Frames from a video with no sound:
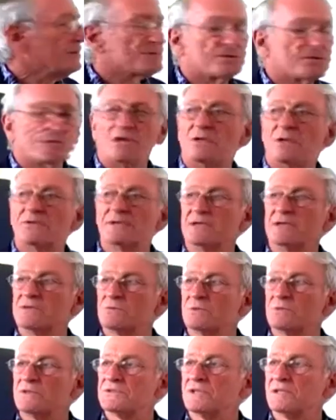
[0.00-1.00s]
are all things that,
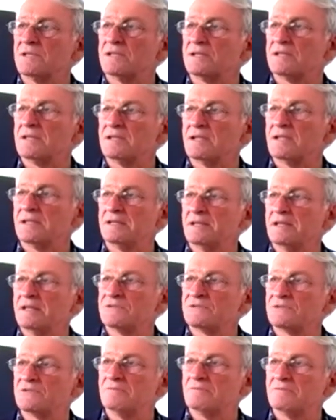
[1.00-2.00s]
once again, I can't
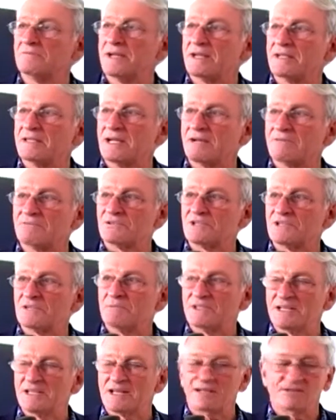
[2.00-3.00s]
answer. In fact, after
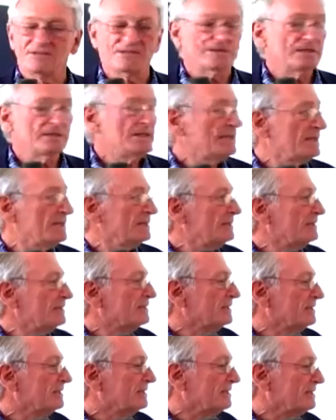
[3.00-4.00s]
coming out of the
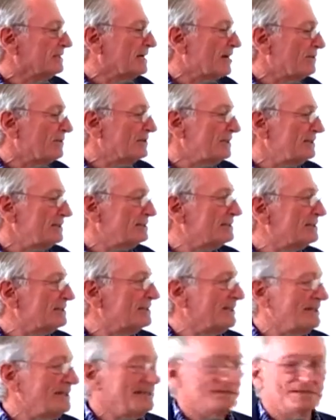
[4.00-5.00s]
county
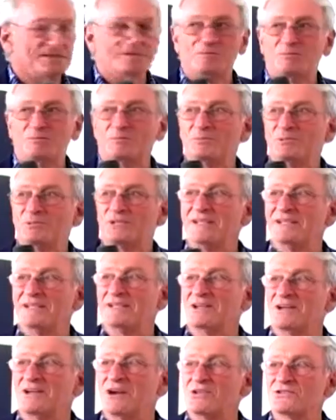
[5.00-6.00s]
today in a
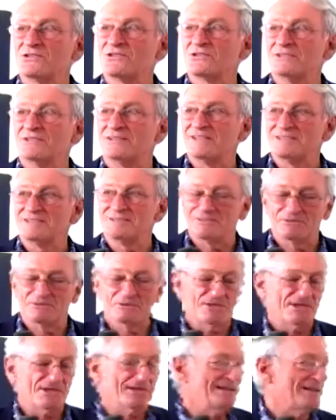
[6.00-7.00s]
planning council, I can
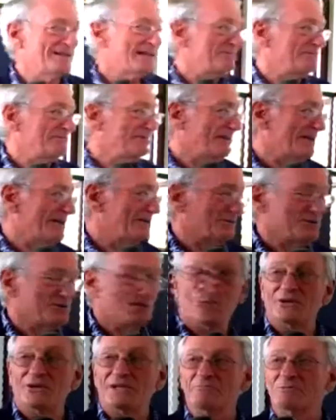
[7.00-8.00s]
tell you I don't
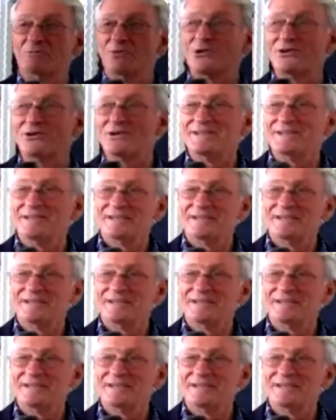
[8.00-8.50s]
know anymore.